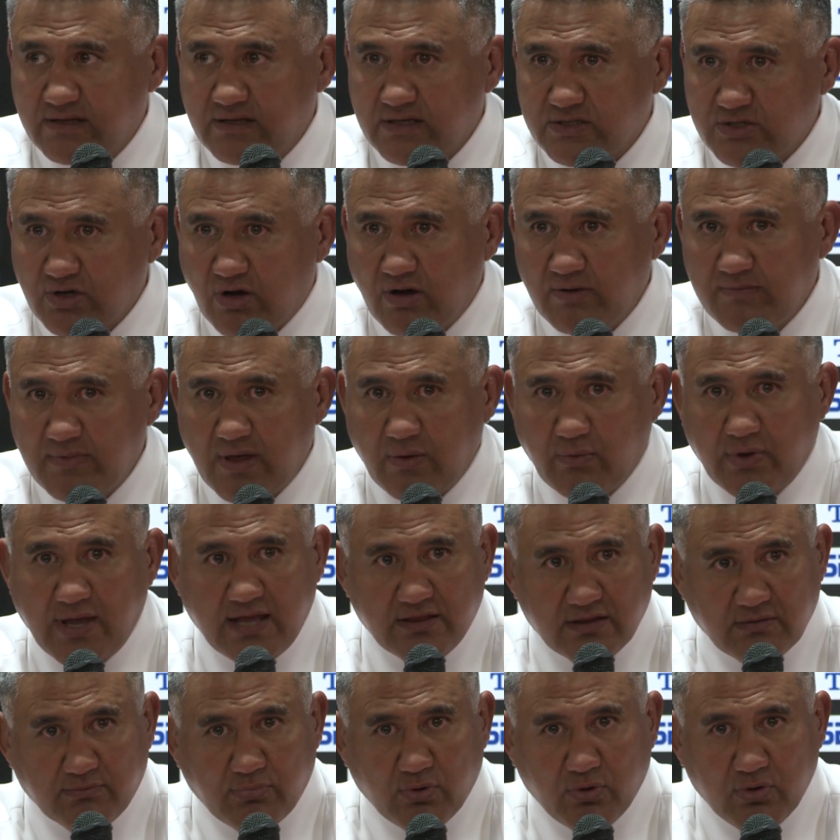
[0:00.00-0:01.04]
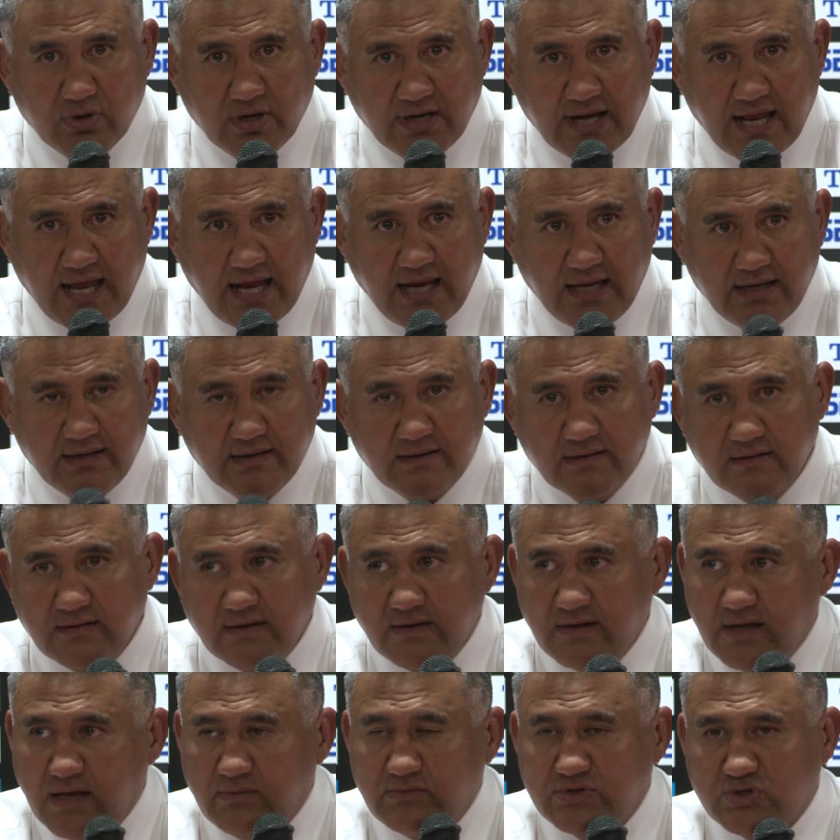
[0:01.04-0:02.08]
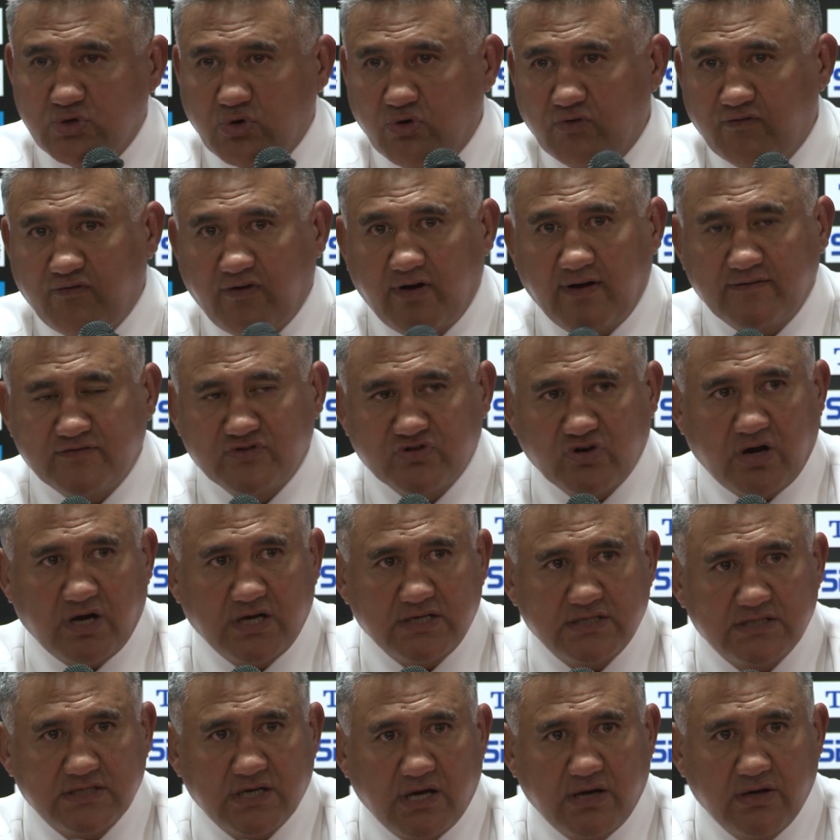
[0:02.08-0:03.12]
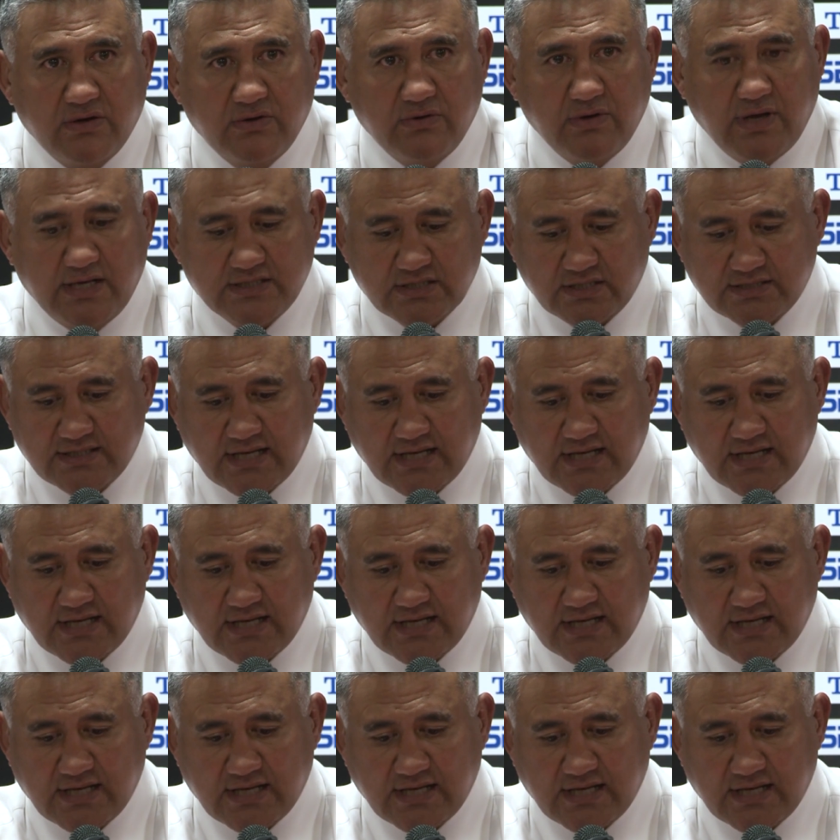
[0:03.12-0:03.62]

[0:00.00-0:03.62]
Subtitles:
of the time that we hit the ball in hand, and we scored 5 tries. So, as I